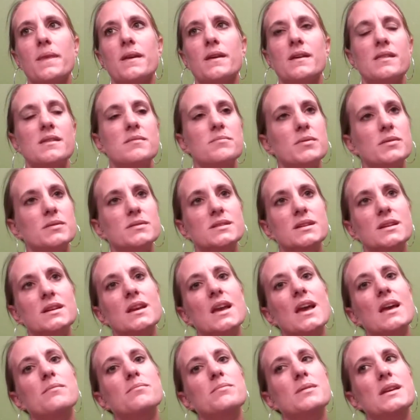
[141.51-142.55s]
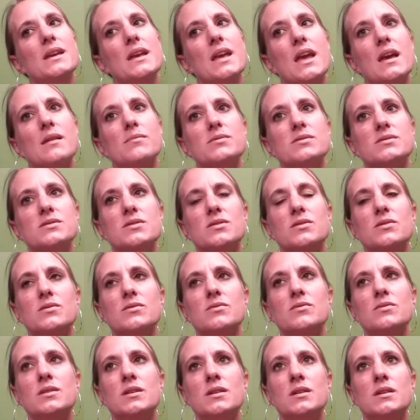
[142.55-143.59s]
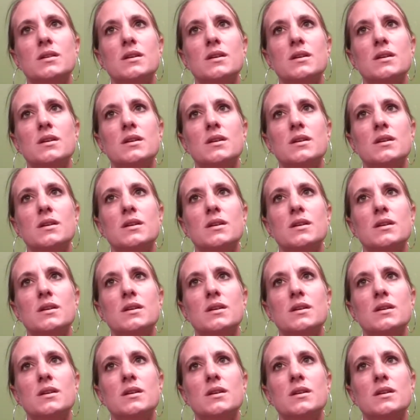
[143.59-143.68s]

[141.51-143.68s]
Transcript: in the building and being able to,